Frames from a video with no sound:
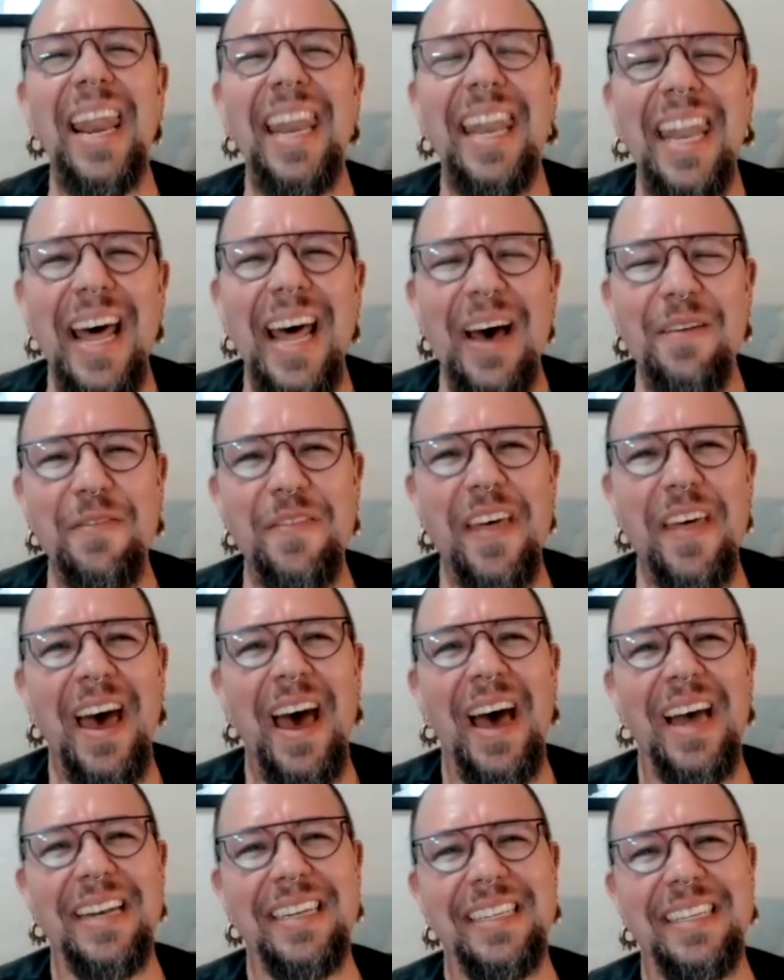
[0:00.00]
love
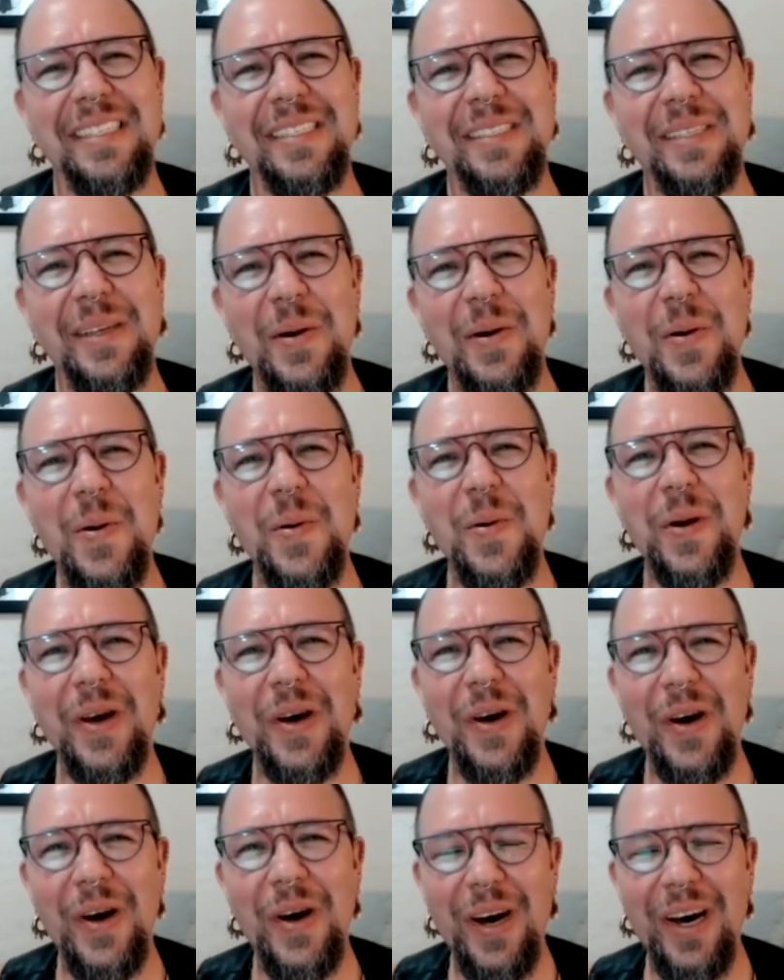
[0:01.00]
that. So
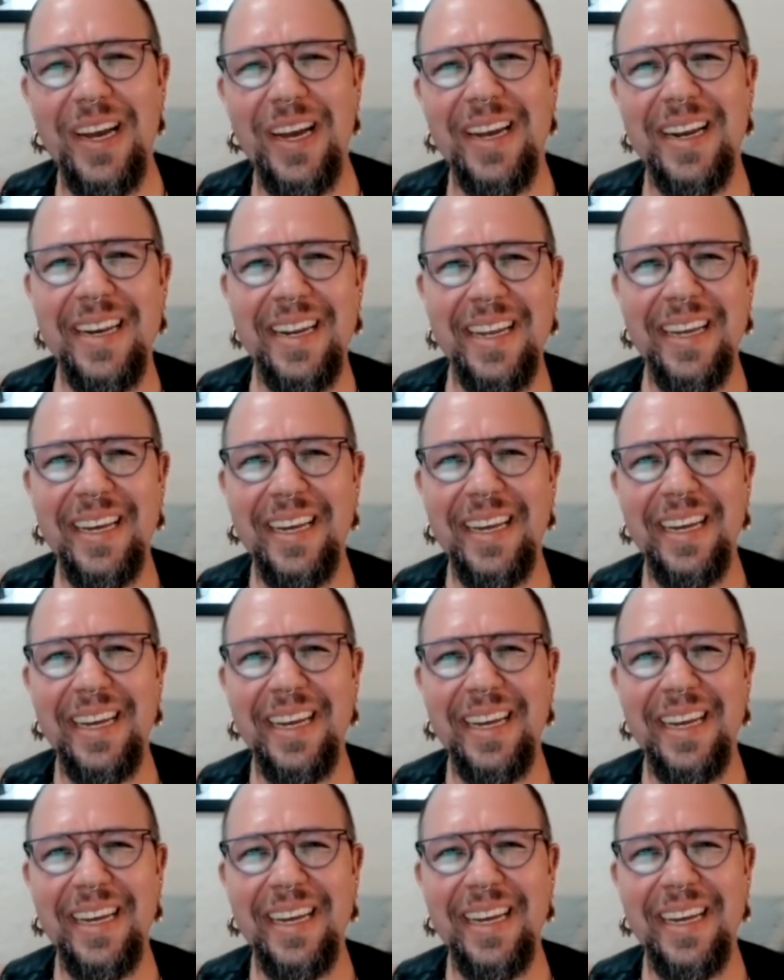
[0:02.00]
good.